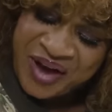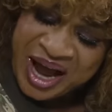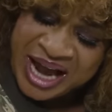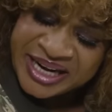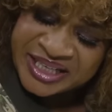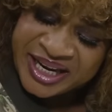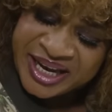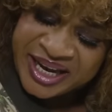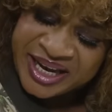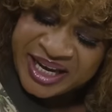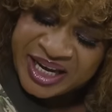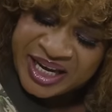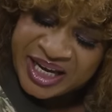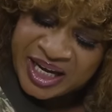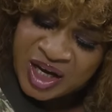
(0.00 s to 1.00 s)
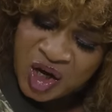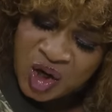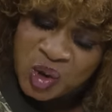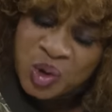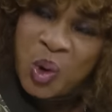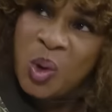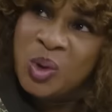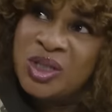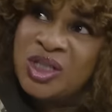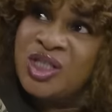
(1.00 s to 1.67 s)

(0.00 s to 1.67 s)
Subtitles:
and gold